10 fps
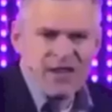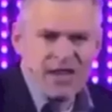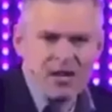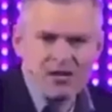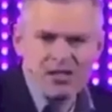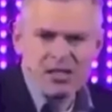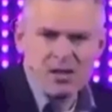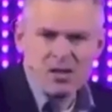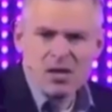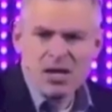this survey
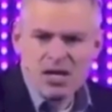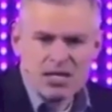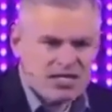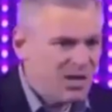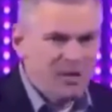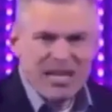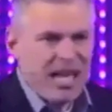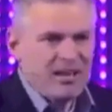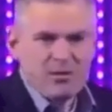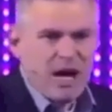out, so
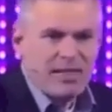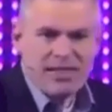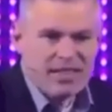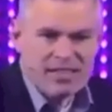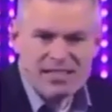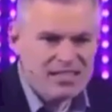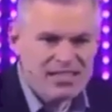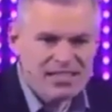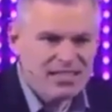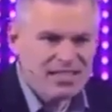somebody had to write
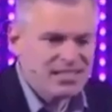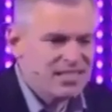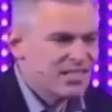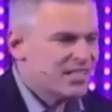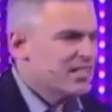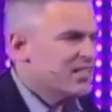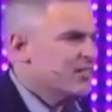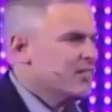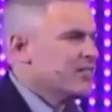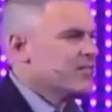this.
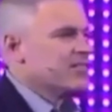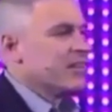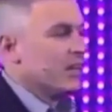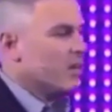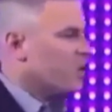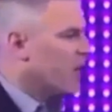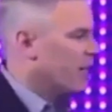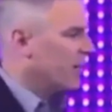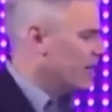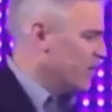
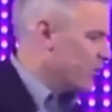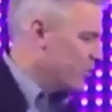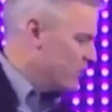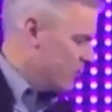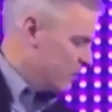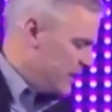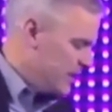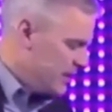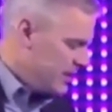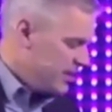Very quiet in the room.